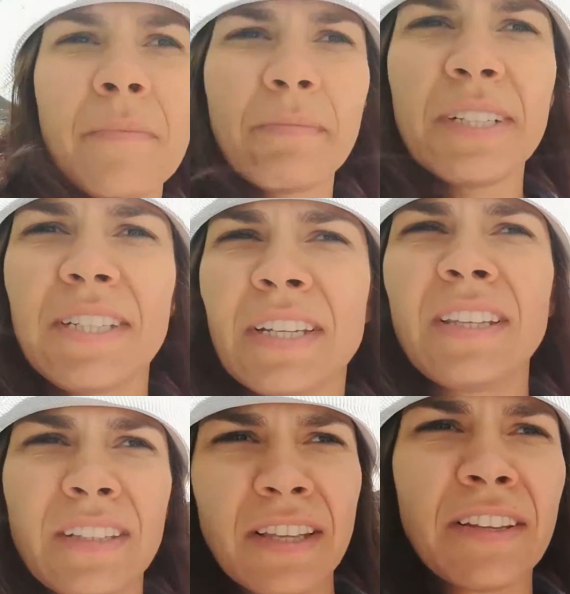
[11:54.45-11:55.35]
But that
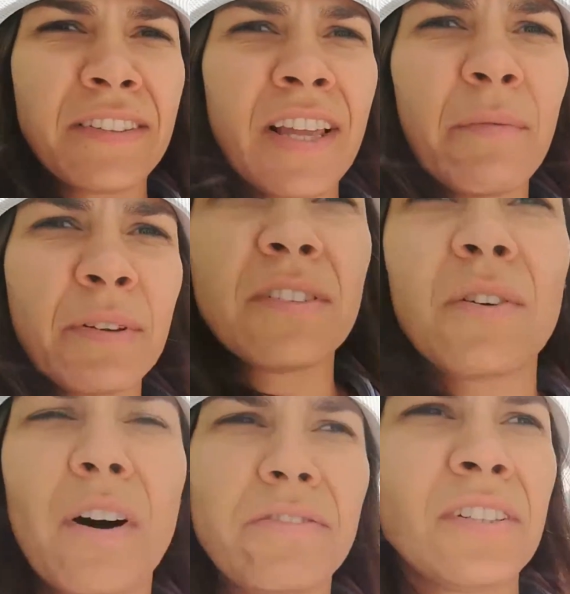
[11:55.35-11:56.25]
doesn't happen
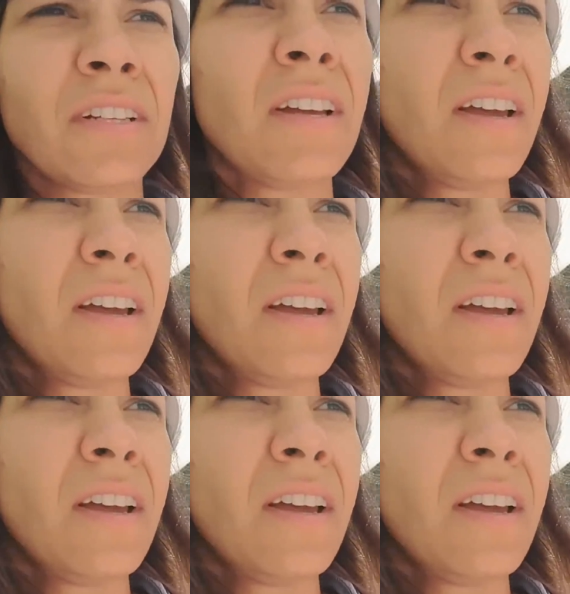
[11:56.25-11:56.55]
so often,